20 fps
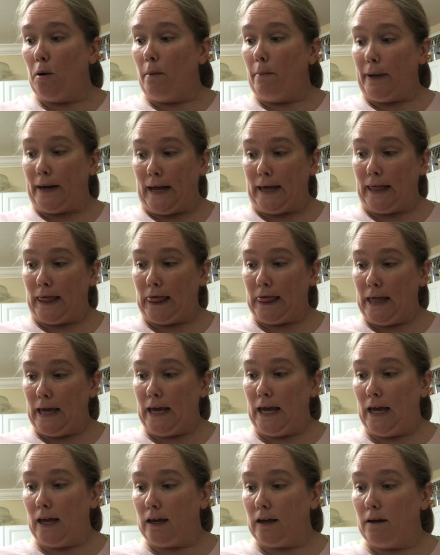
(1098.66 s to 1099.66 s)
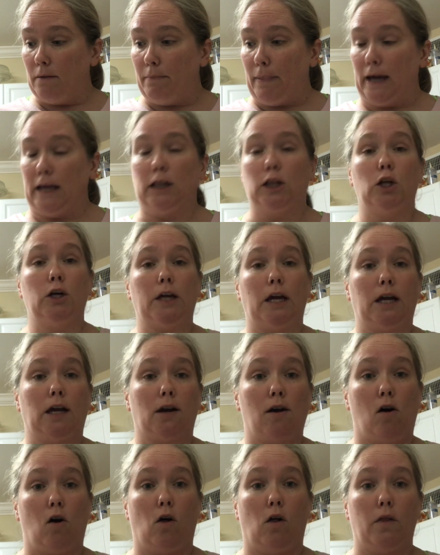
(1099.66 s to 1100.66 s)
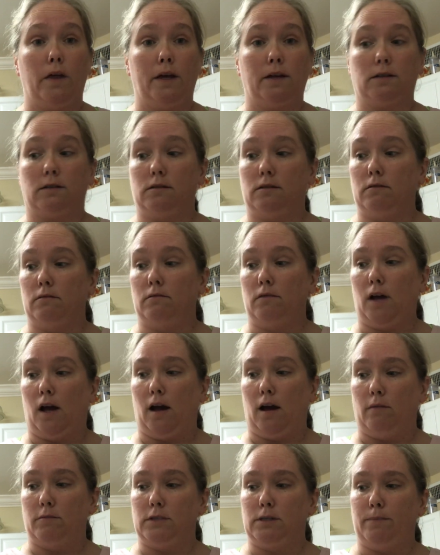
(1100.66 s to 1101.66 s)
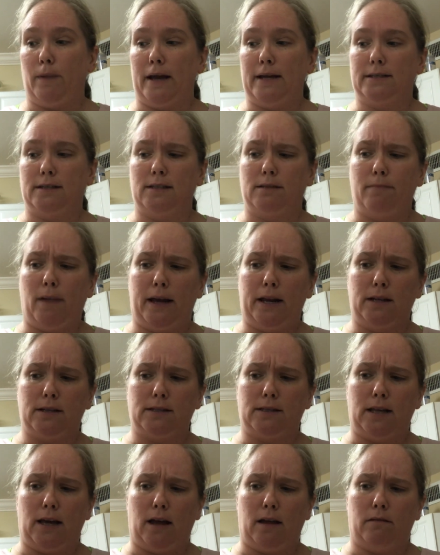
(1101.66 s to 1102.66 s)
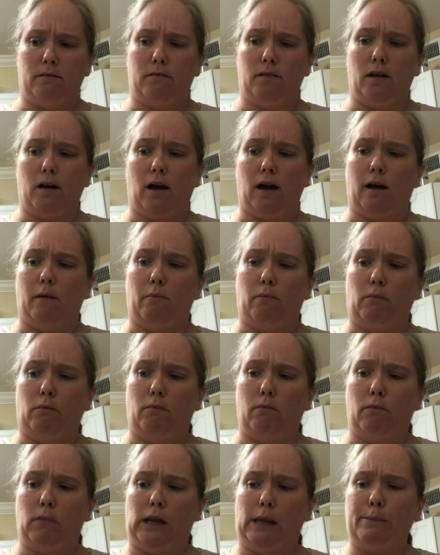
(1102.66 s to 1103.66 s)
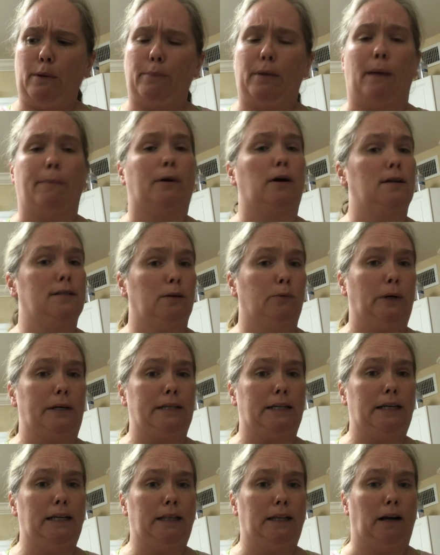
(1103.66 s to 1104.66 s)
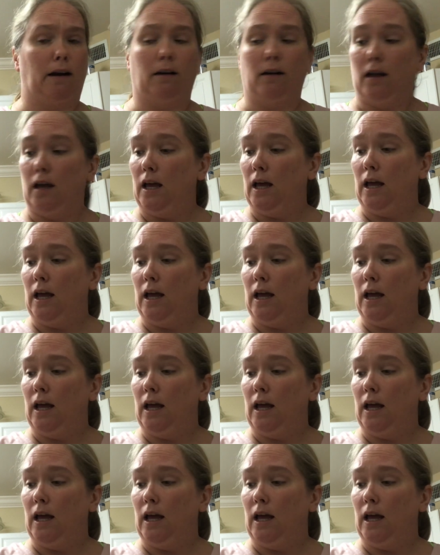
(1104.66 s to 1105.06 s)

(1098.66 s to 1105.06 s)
But I think by looking at all these spices, minus that lemon pepper because it wasn't in there,